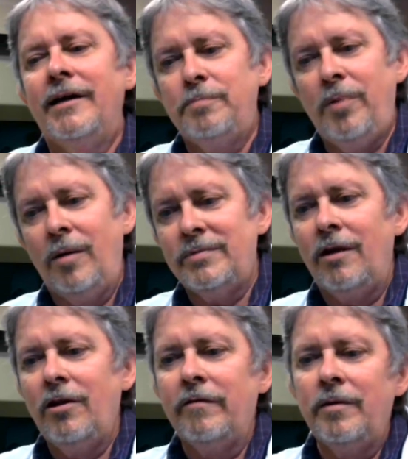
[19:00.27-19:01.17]
it's pumped
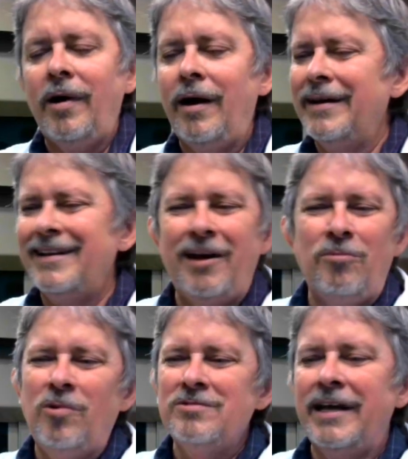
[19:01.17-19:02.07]
all over the body. That
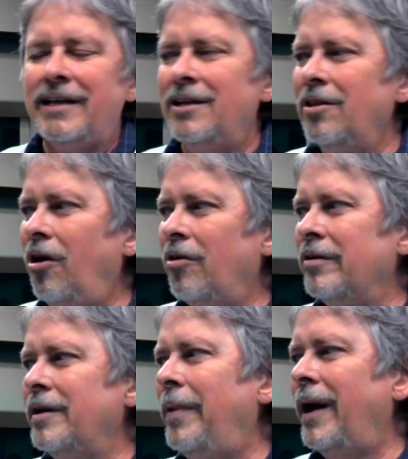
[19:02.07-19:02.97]
won't take you long
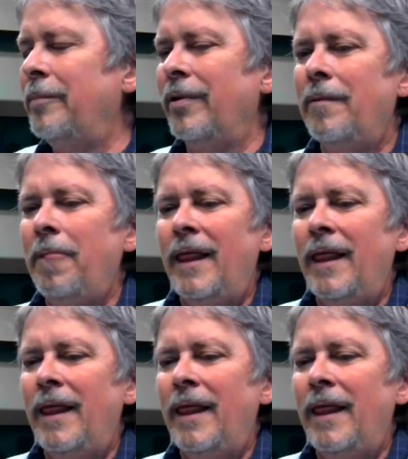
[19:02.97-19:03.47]
on the paper.